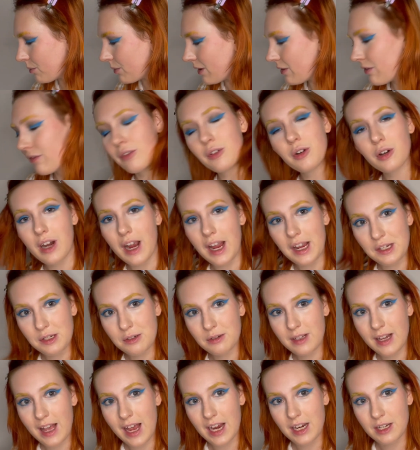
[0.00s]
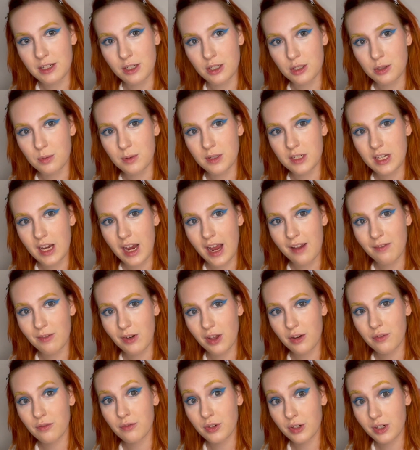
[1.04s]
before I do lashes, which I have
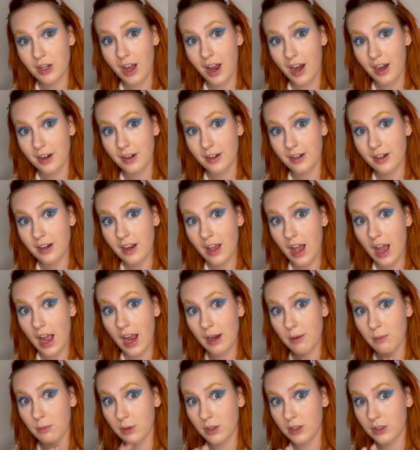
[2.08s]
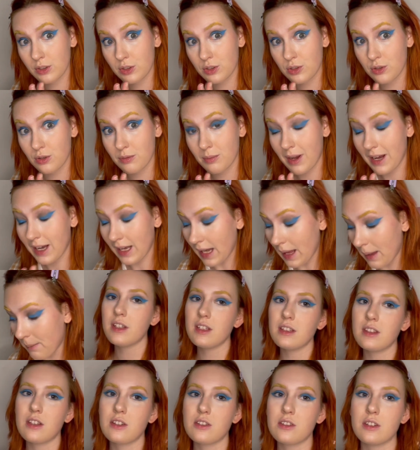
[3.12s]
not forgotten, I will do my lip.
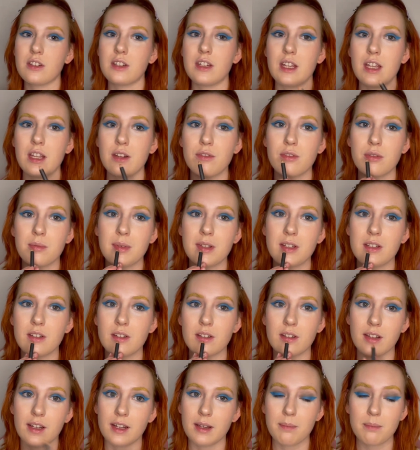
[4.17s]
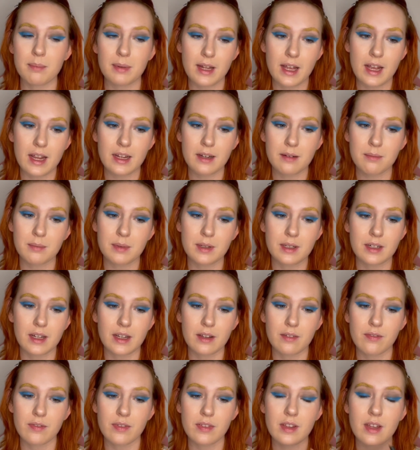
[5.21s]
There's a need for me to lip line, but
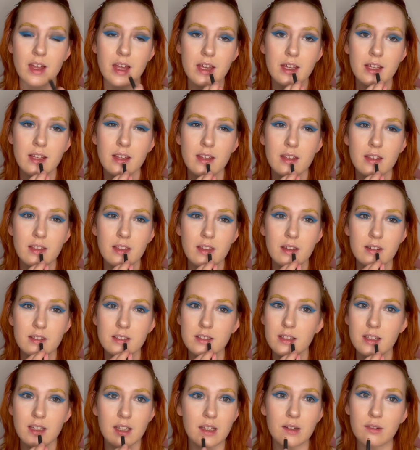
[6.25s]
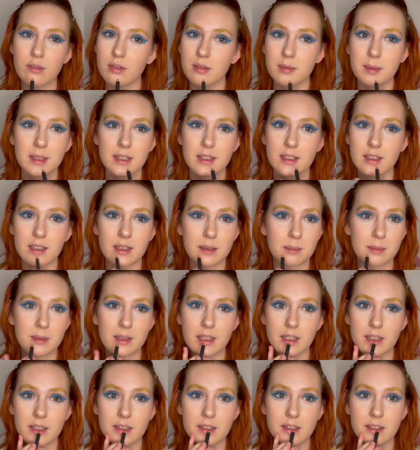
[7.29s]
I feel like there's a need for me to lip
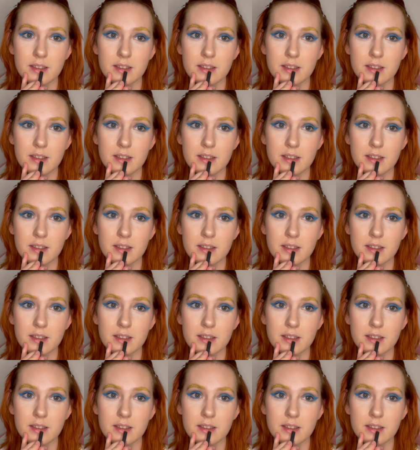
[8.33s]
line.